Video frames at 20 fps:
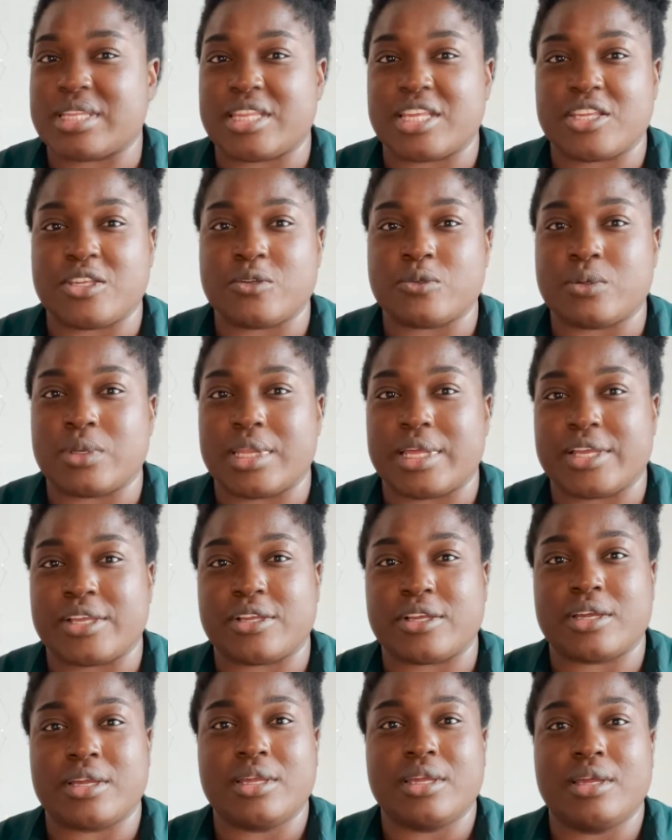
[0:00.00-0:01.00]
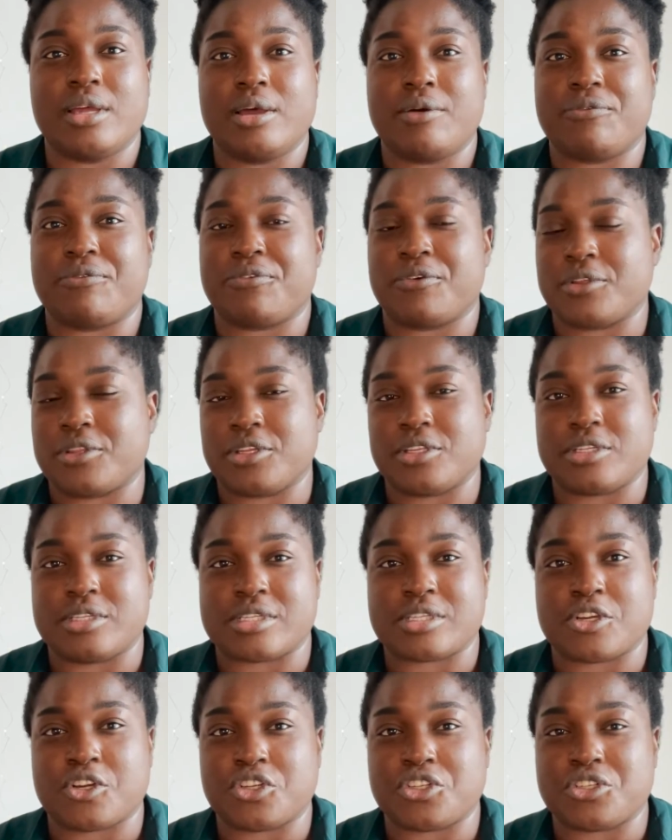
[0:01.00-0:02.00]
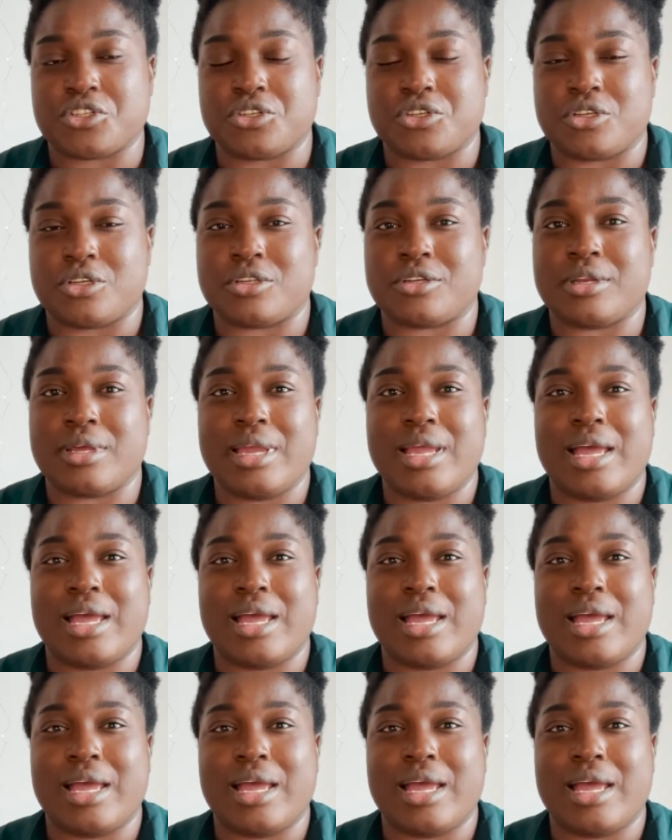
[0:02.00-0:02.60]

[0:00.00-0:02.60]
that you'd like further discussion on.